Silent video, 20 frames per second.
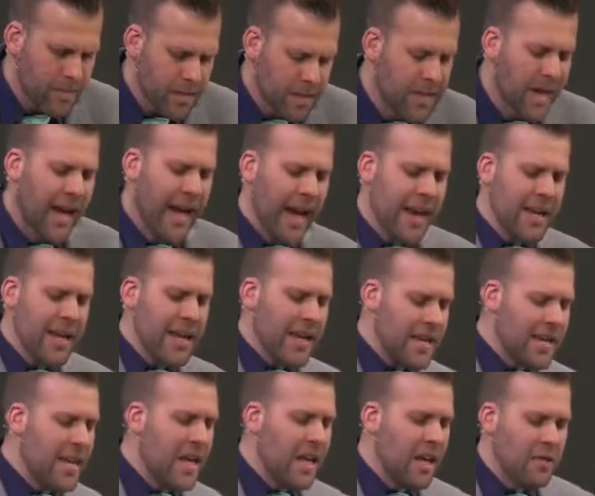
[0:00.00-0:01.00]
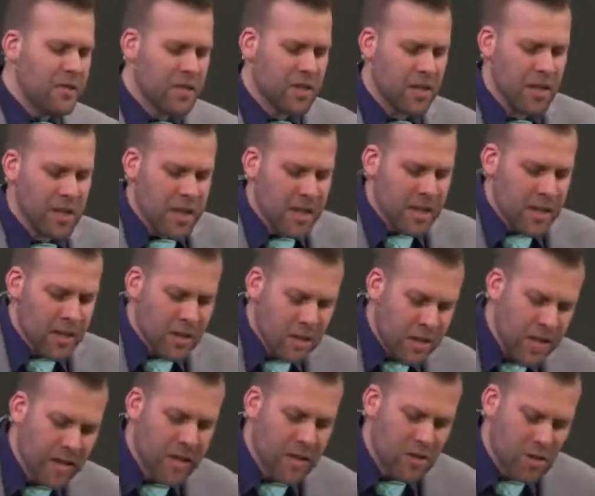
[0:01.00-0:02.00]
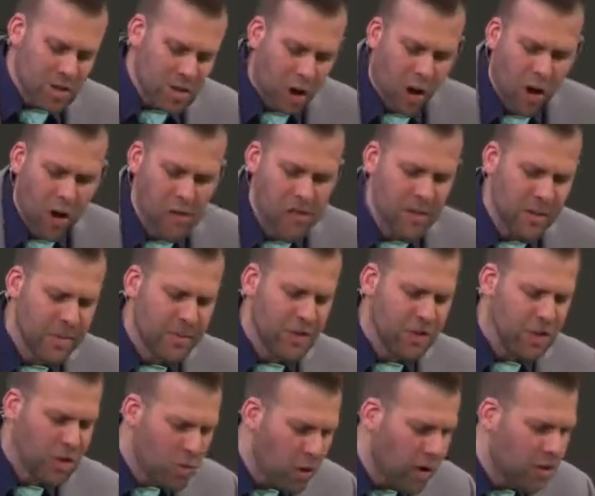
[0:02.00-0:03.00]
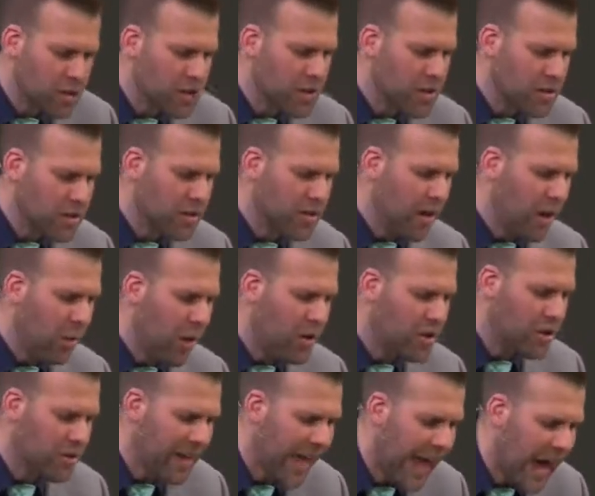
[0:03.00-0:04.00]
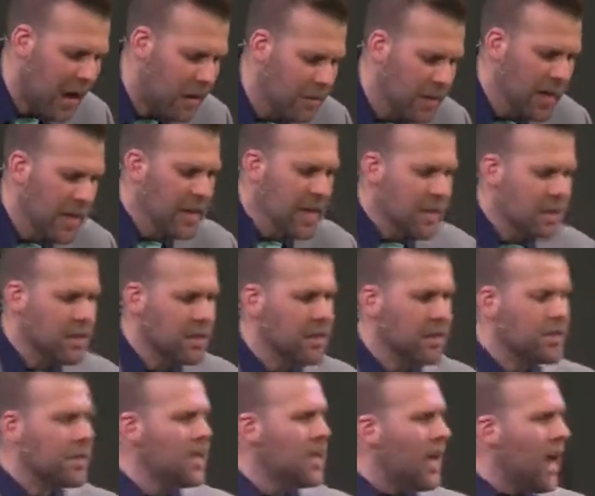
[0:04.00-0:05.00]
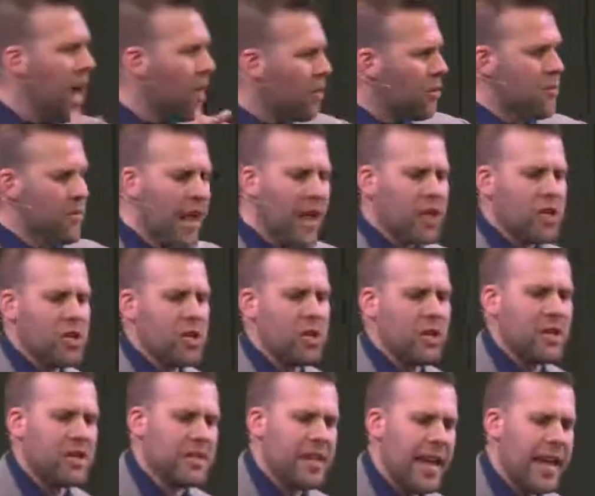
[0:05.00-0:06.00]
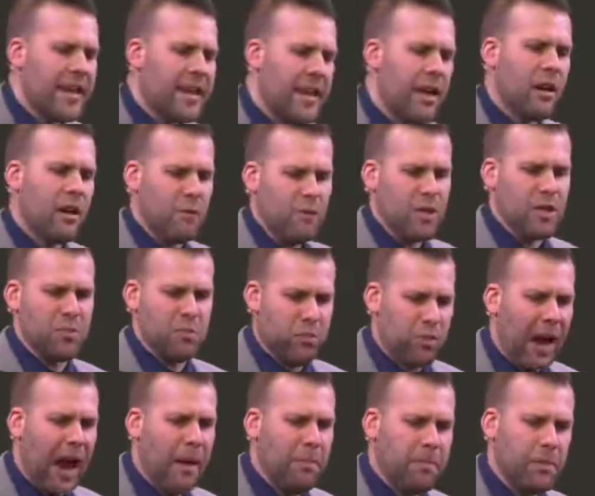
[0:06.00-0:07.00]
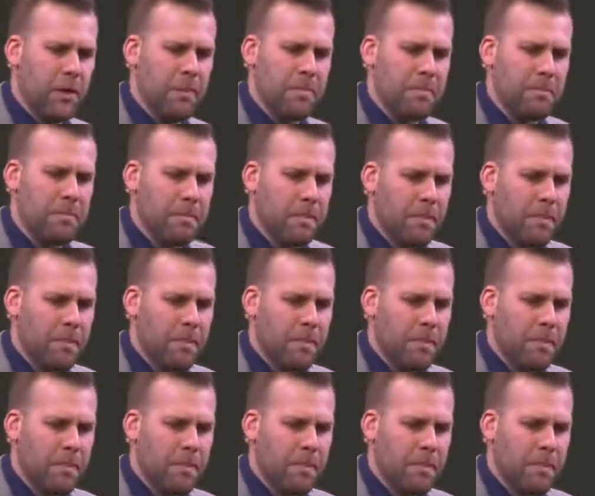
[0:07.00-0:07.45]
God gives King Saul some instructions. He said, I want you down to this other nation and take care of this problem.